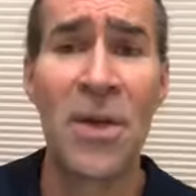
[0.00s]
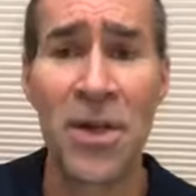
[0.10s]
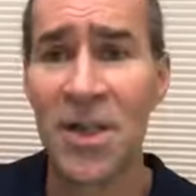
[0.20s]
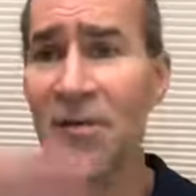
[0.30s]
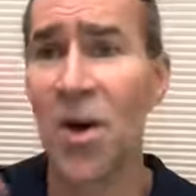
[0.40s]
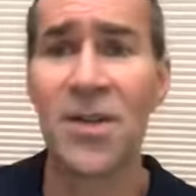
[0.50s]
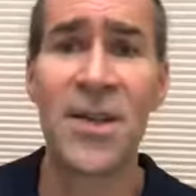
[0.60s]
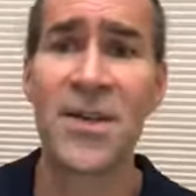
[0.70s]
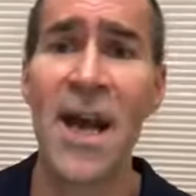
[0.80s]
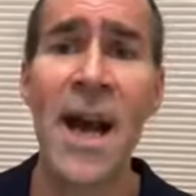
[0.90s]
because of our
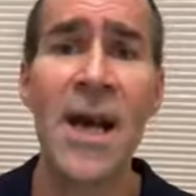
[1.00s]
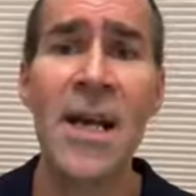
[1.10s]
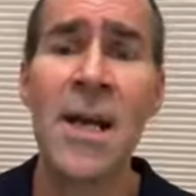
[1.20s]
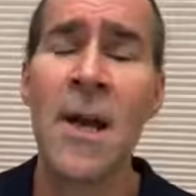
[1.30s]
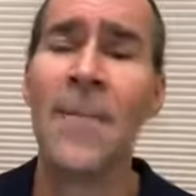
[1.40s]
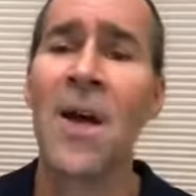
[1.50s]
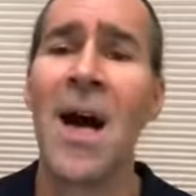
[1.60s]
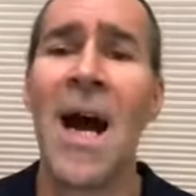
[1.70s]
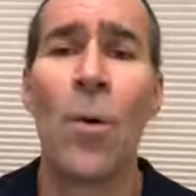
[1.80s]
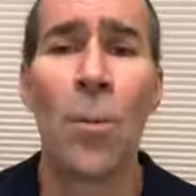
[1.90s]
society,
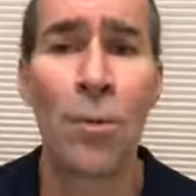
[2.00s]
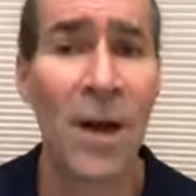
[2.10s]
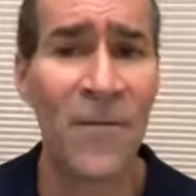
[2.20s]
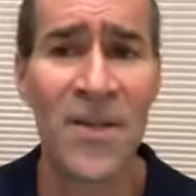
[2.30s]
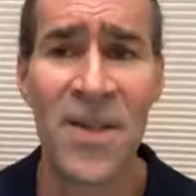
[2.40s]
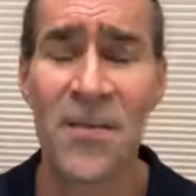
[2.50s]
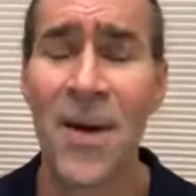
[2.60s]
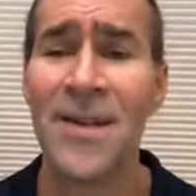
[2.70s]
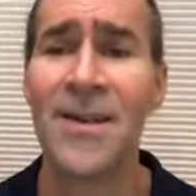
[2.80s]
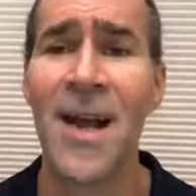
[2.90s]
I will preface this
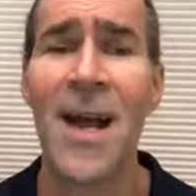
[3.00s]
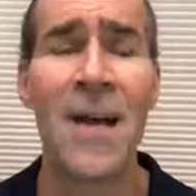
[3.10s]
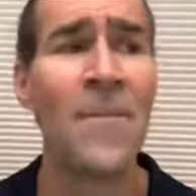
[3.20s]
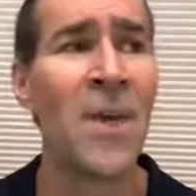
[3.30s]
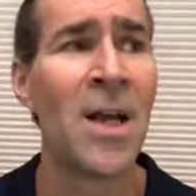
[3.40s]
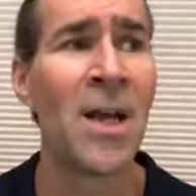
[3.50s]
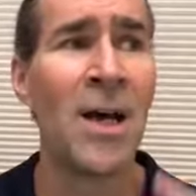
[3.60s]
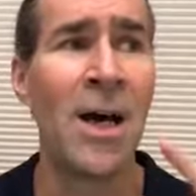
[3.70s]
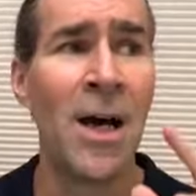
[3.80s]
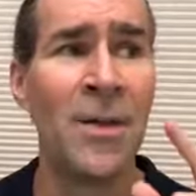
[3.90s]
by saying
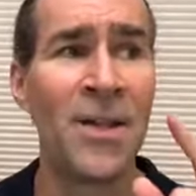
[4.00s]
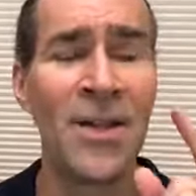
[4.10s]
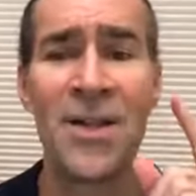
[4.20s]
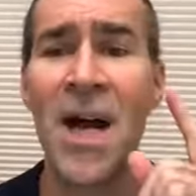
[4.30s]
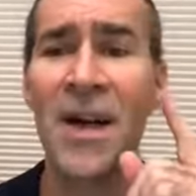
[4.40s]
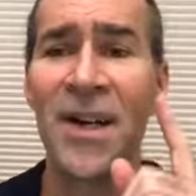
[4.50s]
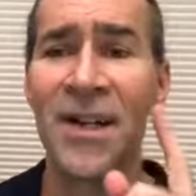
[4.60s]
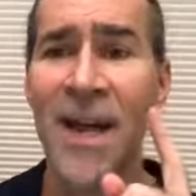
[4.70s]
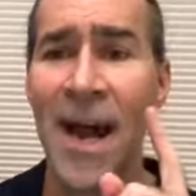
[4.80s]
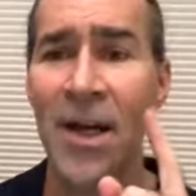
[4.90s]
this is not an
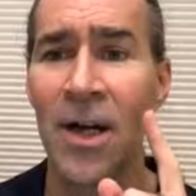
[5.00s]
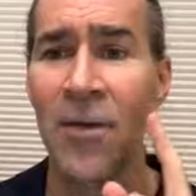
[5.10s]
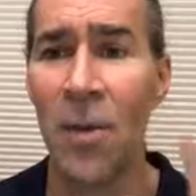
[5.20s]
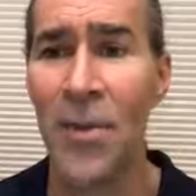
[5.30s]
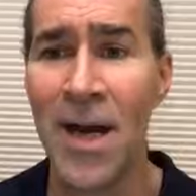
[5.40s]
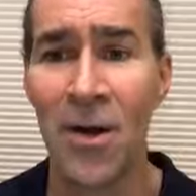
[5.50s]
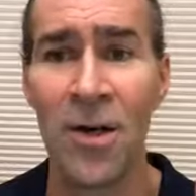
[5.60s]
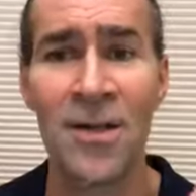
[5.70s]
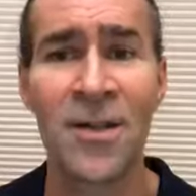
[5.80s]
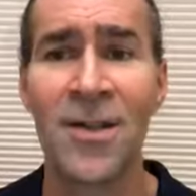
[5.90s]
attack of our
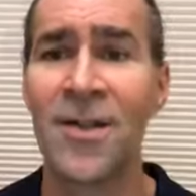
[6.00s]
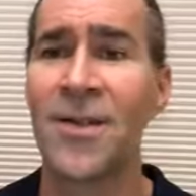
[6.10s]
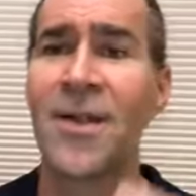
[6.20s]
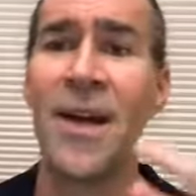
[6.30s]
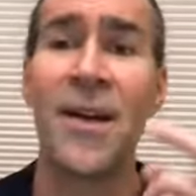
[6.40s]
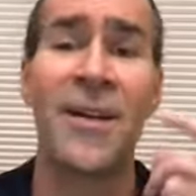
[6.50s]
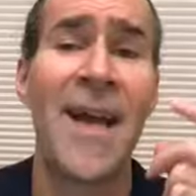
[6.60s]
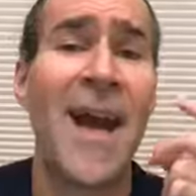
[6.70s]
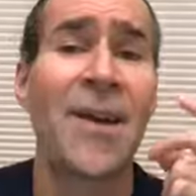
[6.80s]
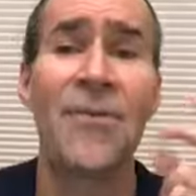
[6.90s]
parents. This is not an
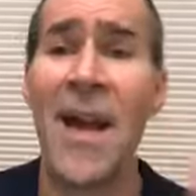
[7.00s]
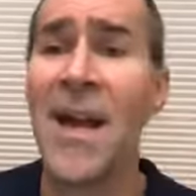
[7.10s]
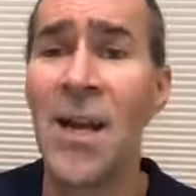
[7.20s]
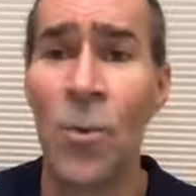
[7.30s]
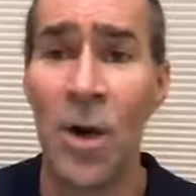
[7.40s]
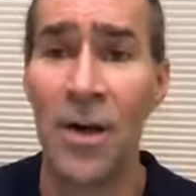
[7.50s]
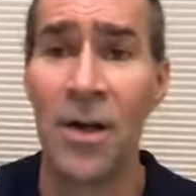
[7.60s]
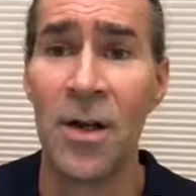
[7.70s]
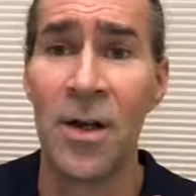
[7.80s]
attack of anyone.